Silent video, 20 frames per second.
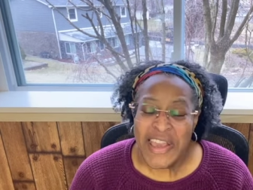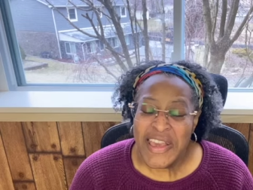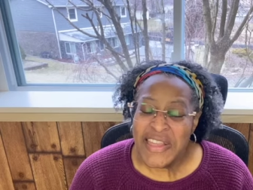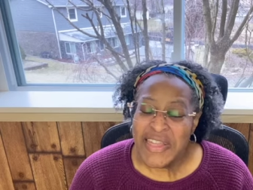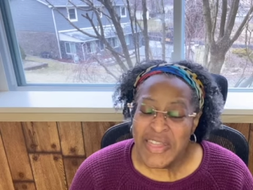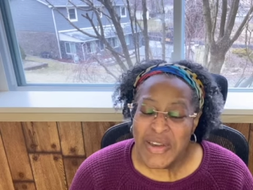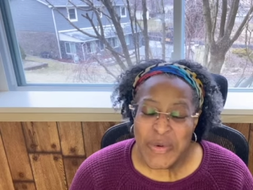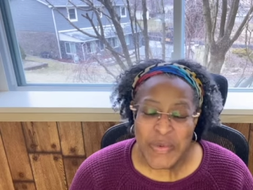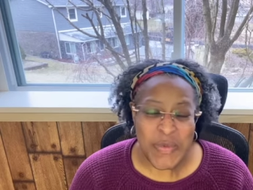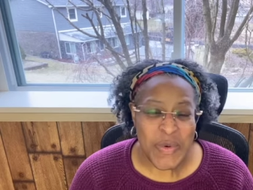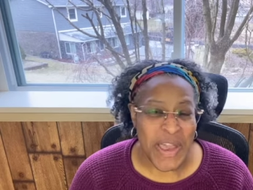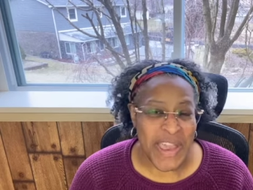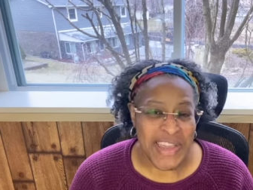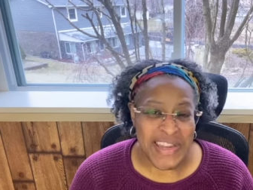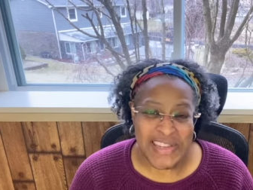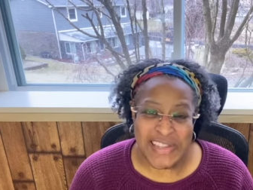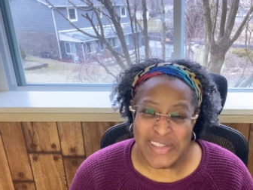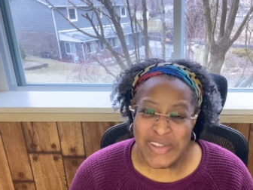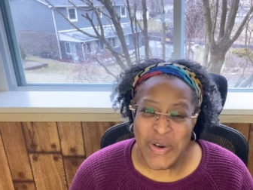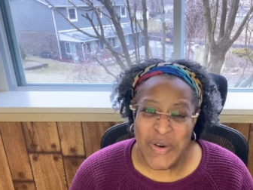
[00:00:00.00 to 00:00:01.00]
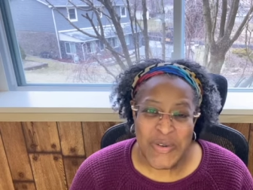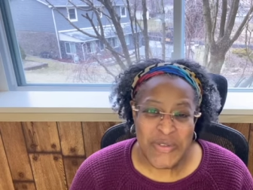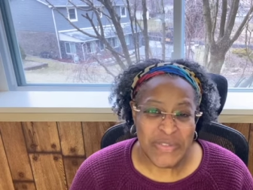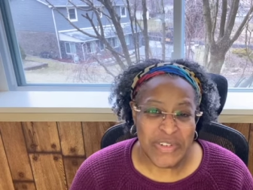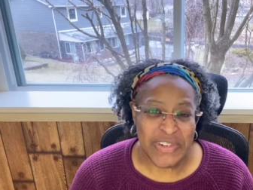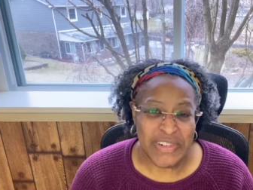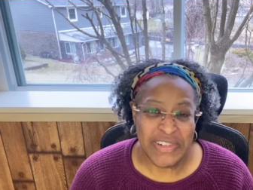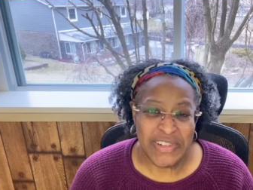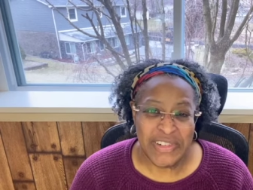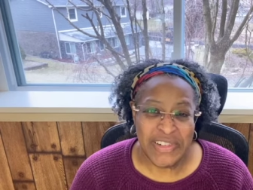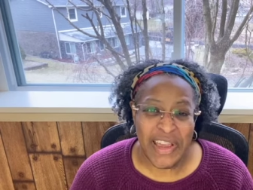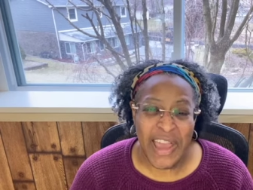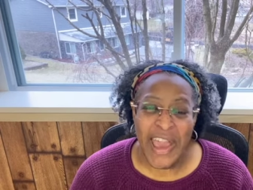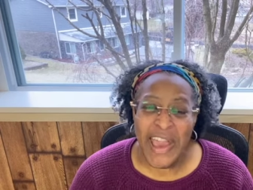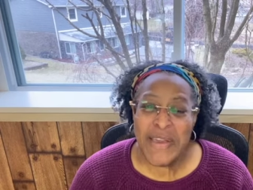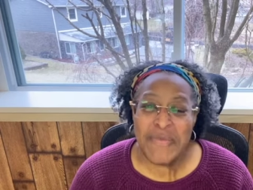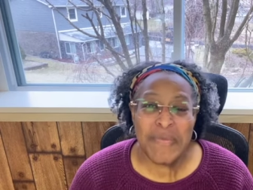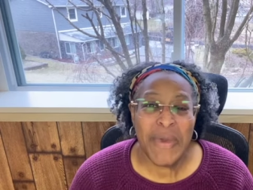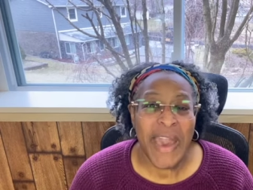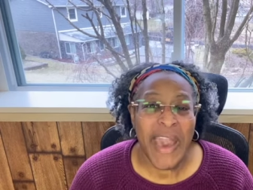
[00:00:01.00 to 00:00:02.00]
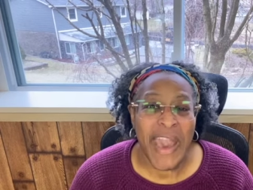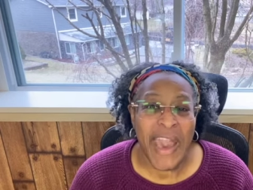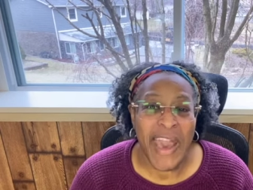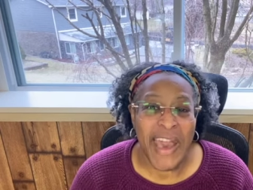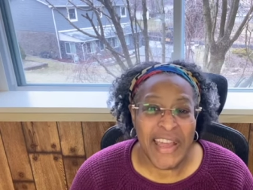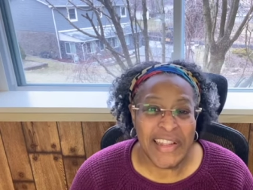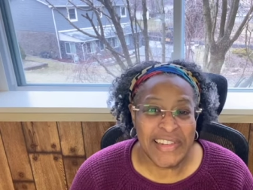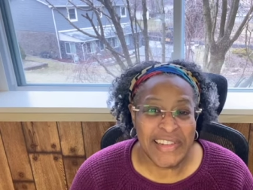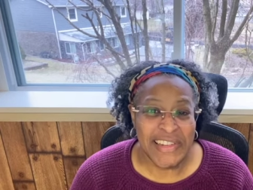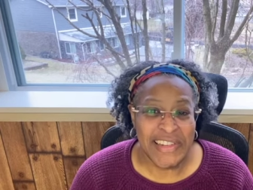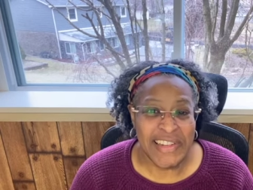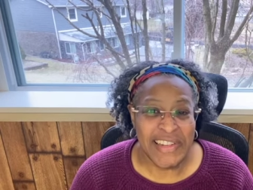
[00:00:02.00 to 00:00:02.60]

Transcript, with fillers: The wait is over. Amen.